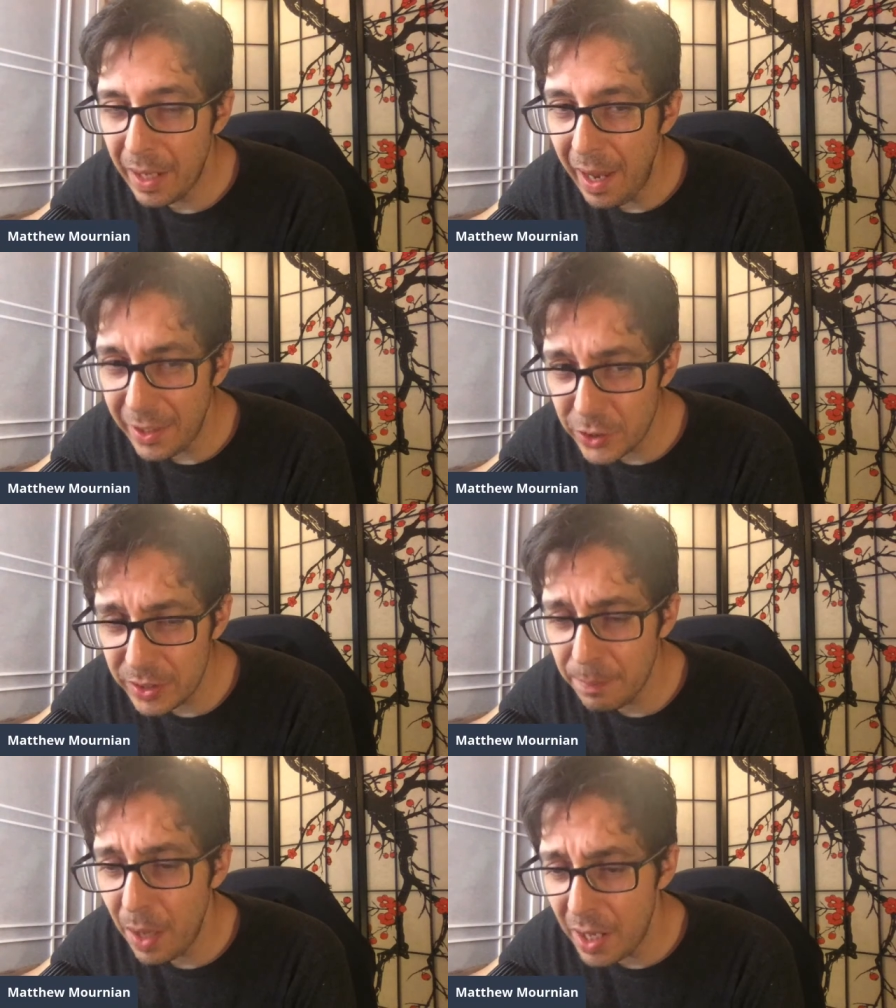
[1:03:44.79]
Actually,
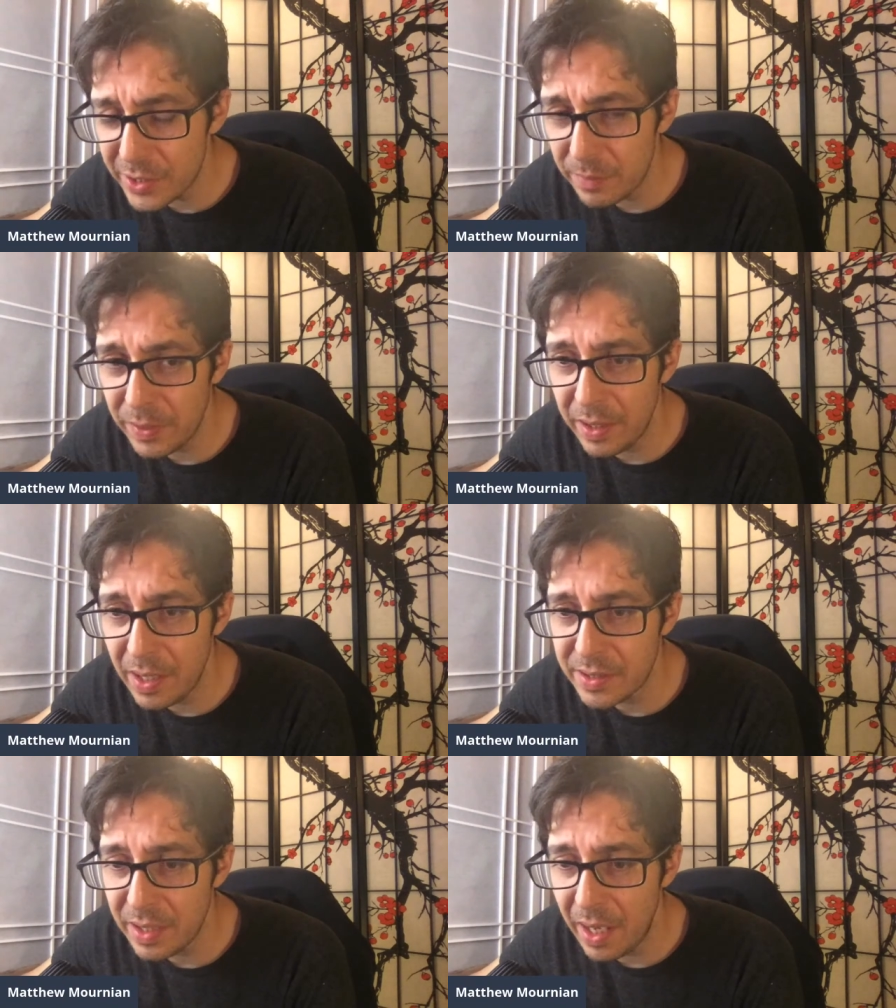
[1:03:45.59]
possibly,
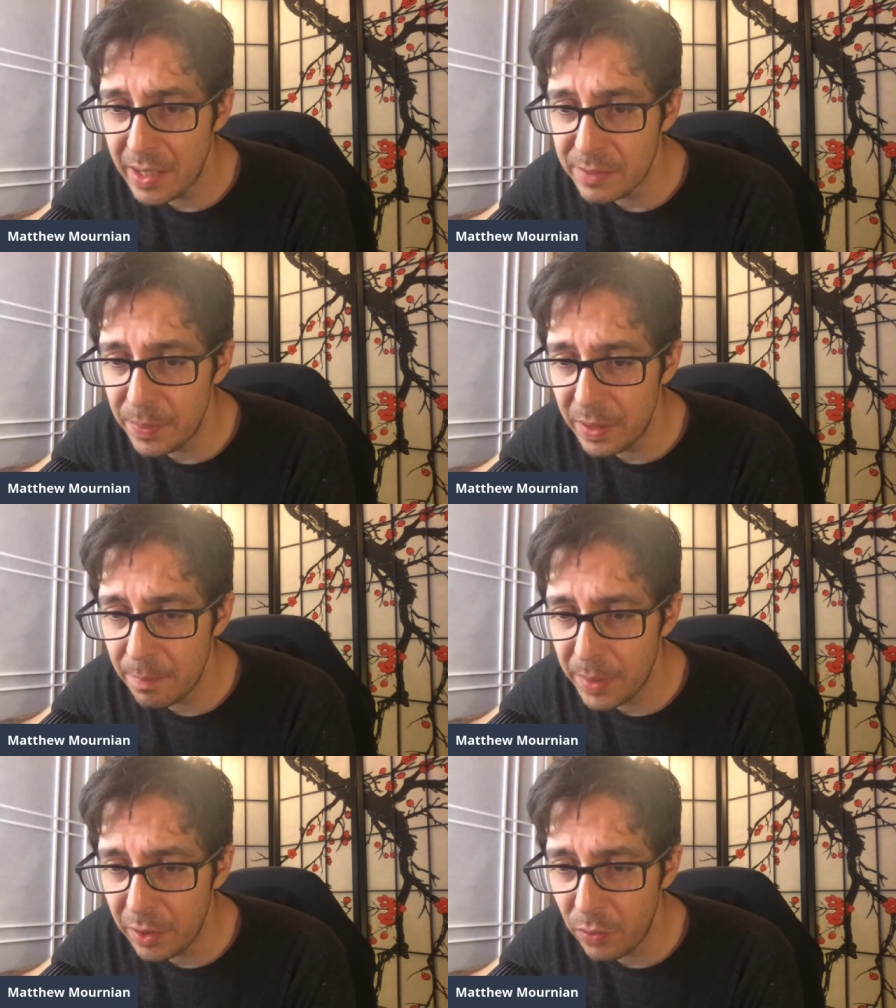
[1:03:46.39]
yes. That has been a
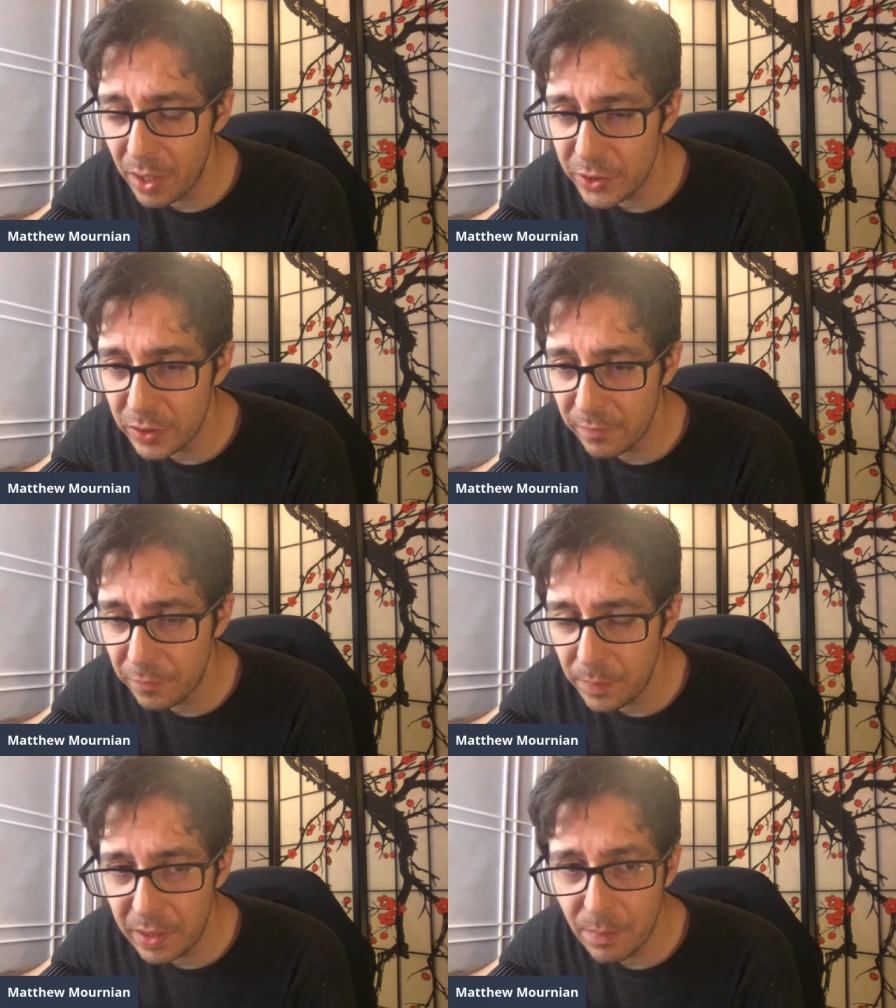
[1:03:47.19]
big question for
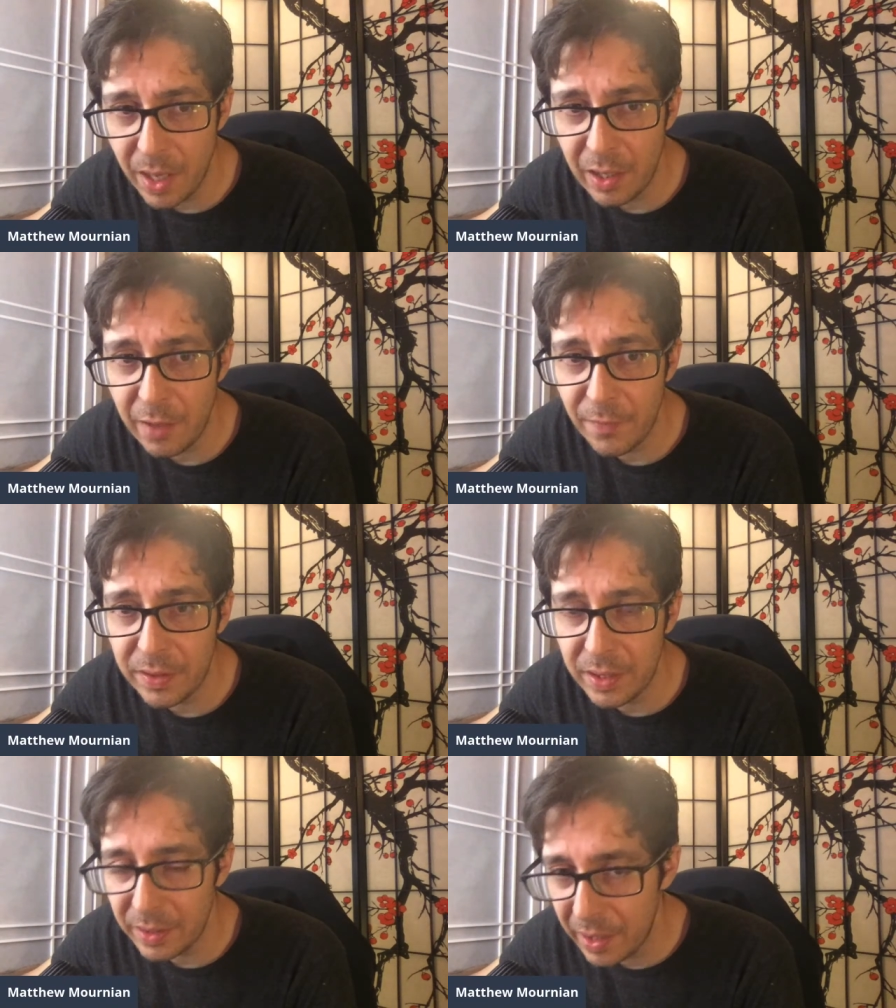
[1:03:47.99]
me in my life. I
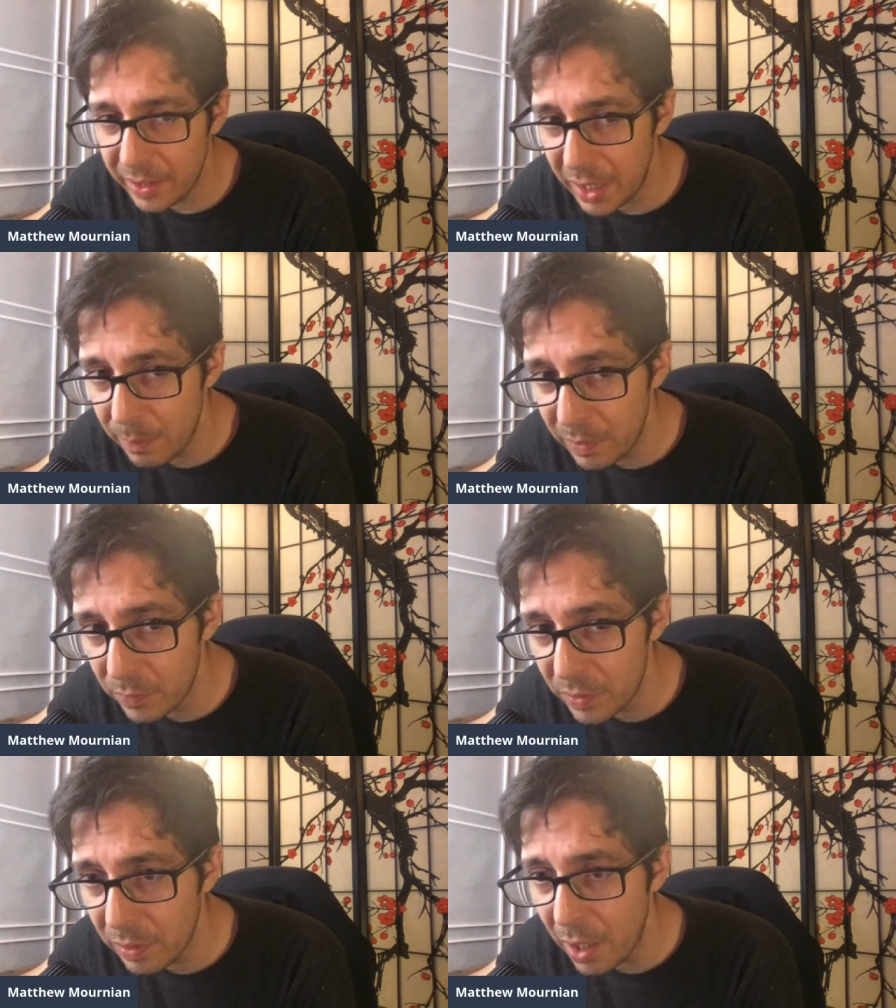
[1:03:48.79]
think that I came in
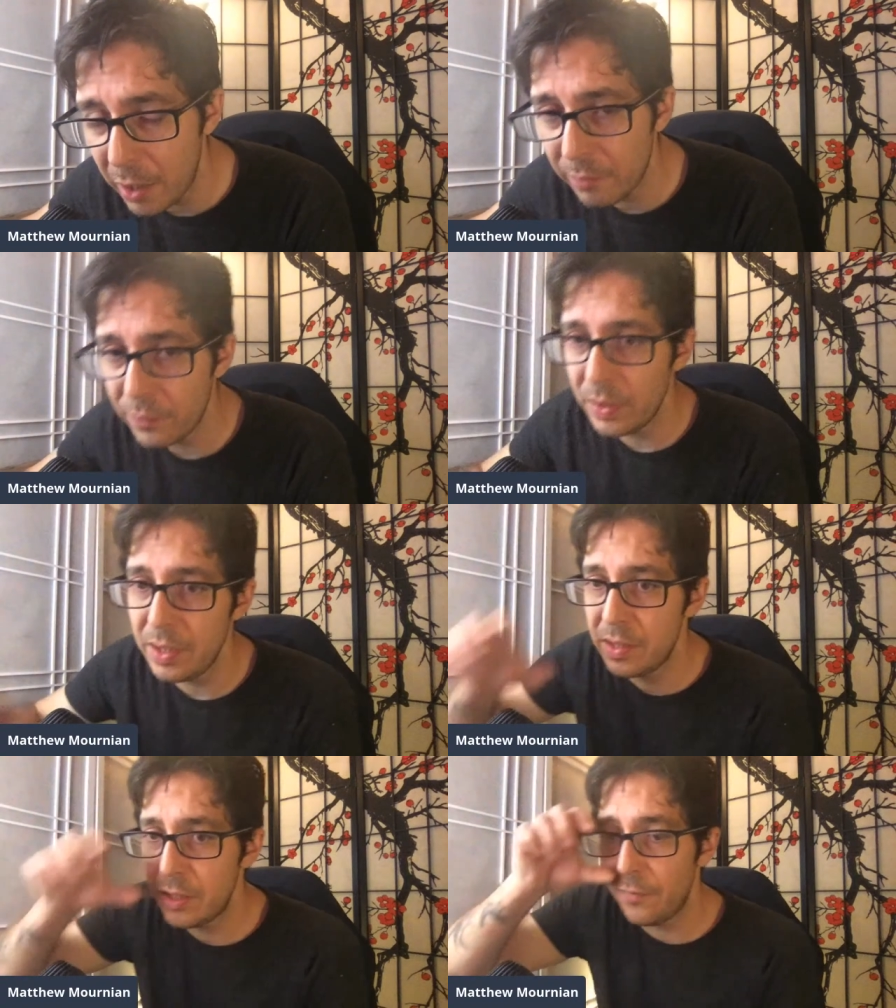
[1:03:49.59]
with a lot of really
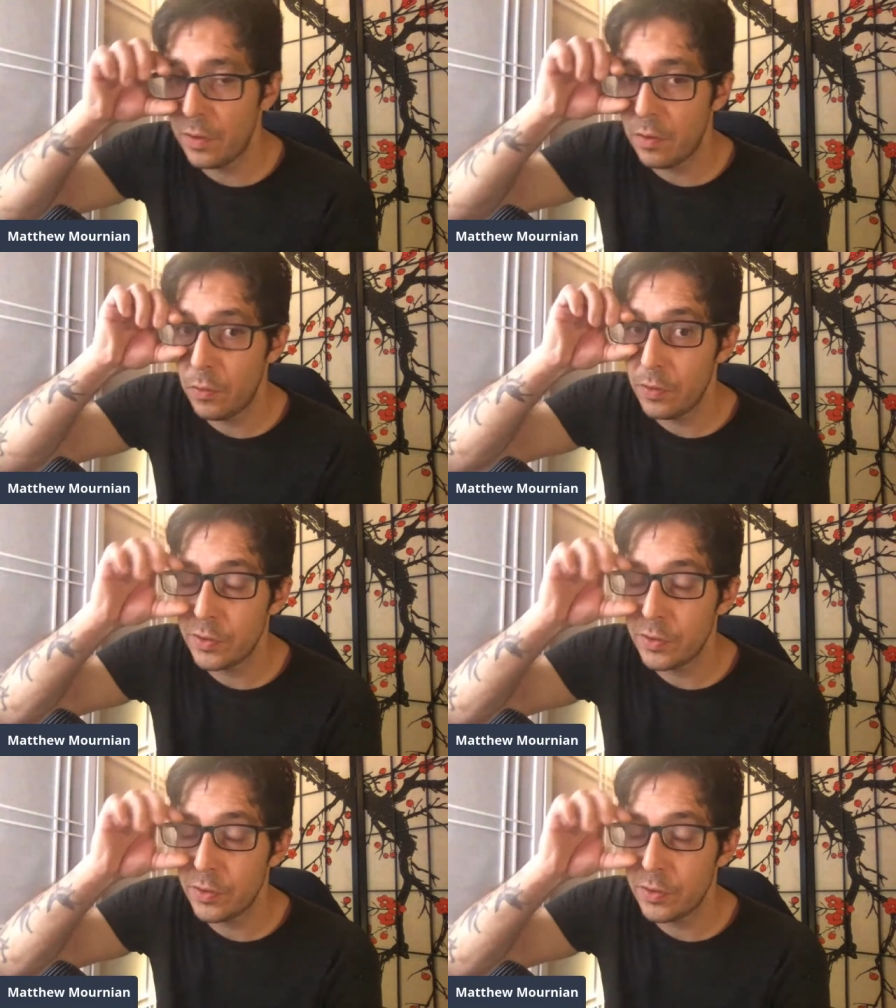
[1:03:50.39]
difficult